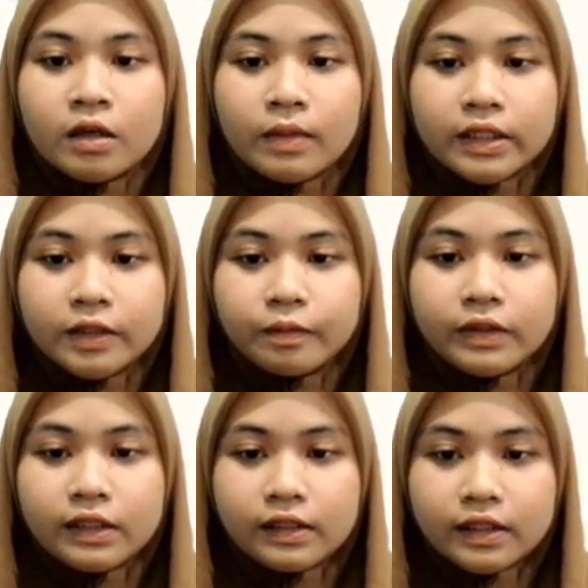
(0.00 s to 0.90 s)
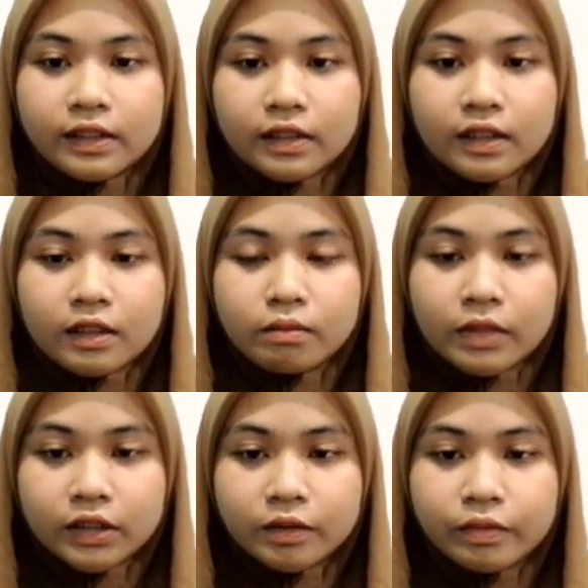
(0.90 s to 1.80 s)

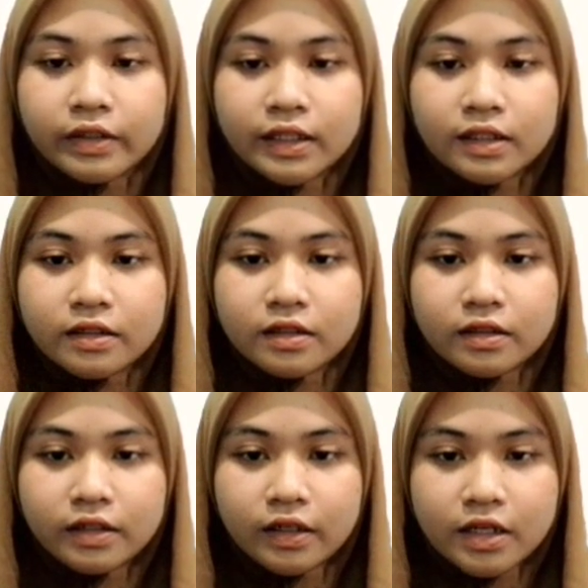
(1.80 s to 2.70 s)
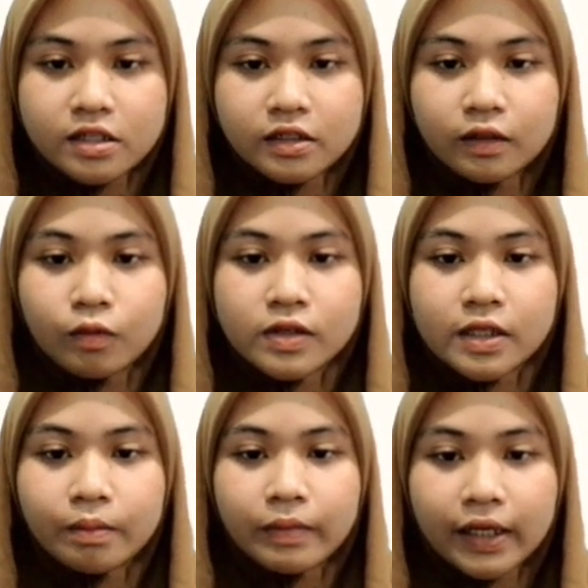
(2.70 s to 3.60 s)
Multiple linear regression was
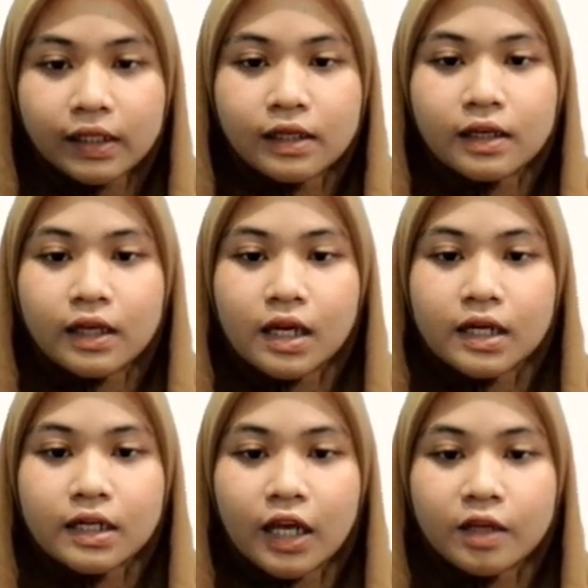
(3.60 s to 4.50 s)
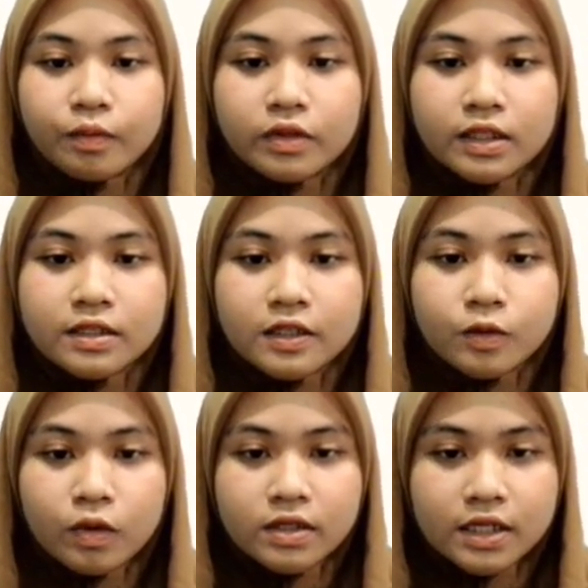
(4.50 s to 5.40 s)
applied and the hypothesis
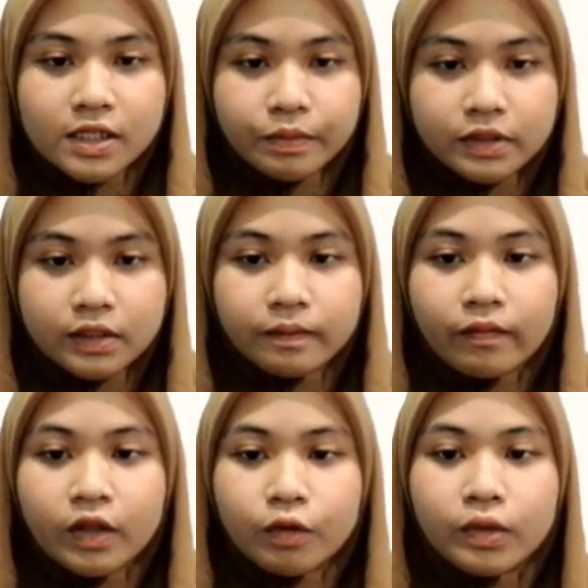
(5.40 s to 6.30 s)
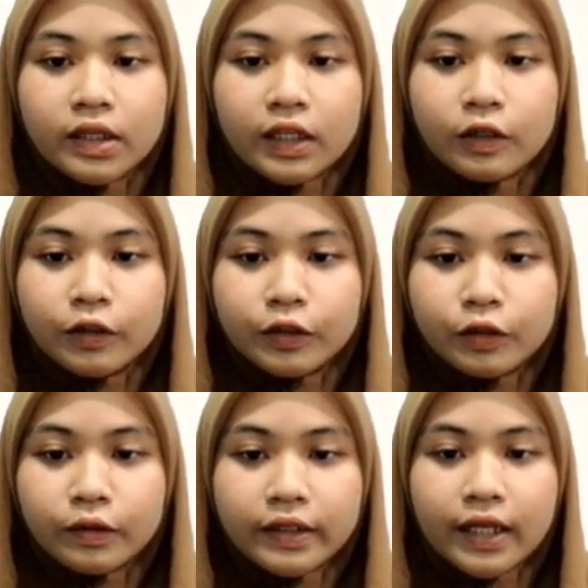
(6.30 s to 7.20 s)
was accepted. We can
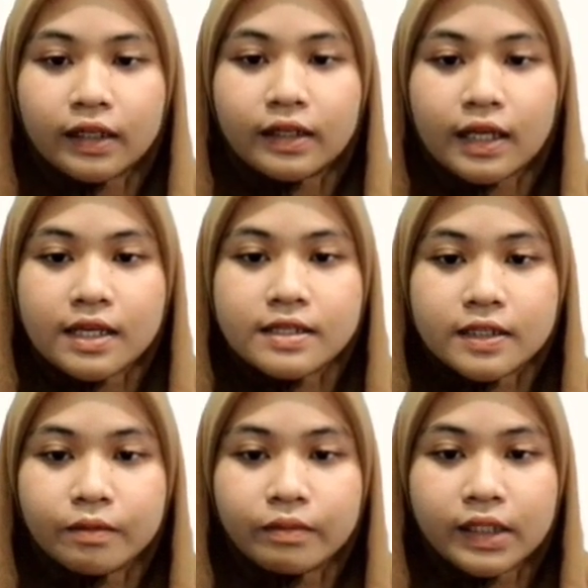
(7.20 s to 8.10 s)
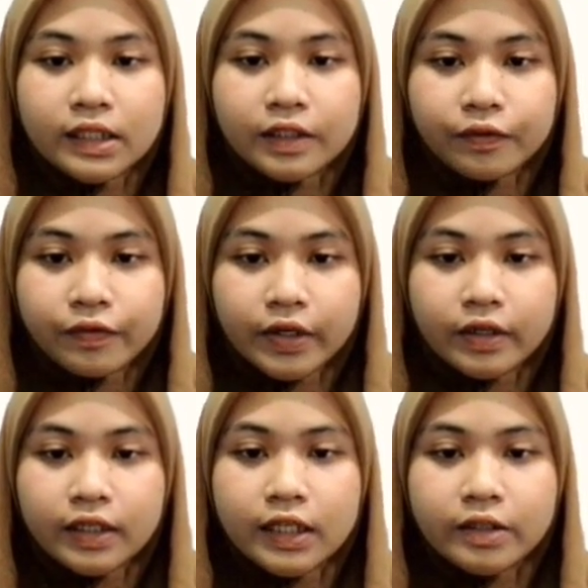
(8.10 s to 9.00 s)
conclude that there is a mean
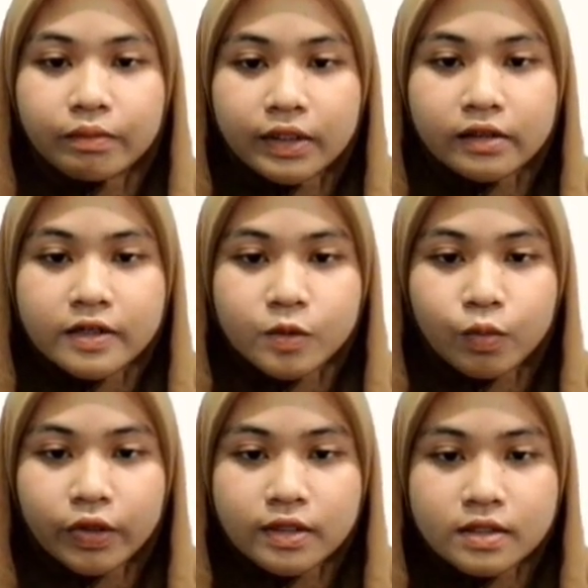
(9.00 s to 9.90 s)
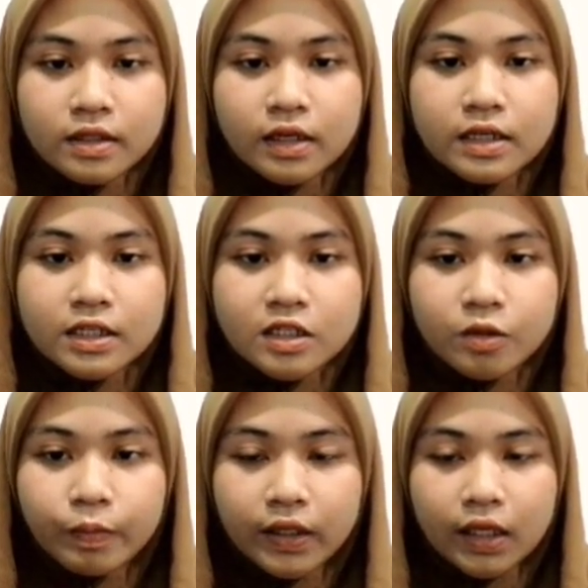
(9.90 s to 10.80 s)
difference in the mean response
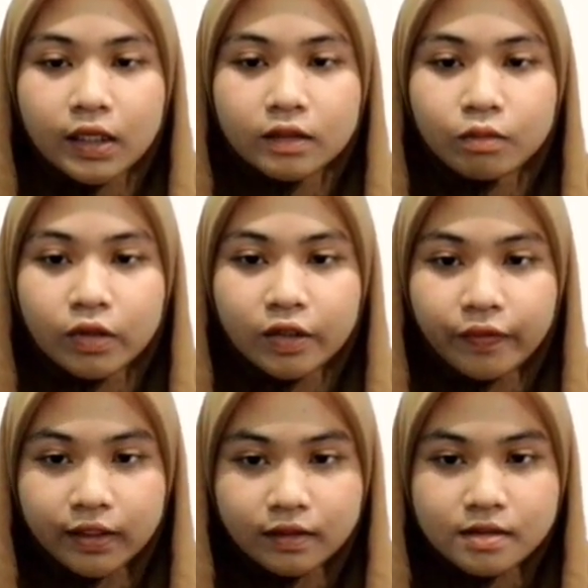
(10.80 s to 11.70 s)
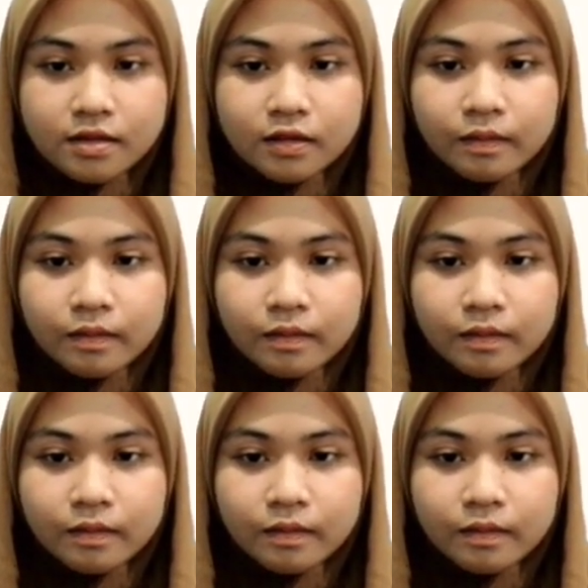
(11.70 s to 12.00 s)
CGPA among the factors.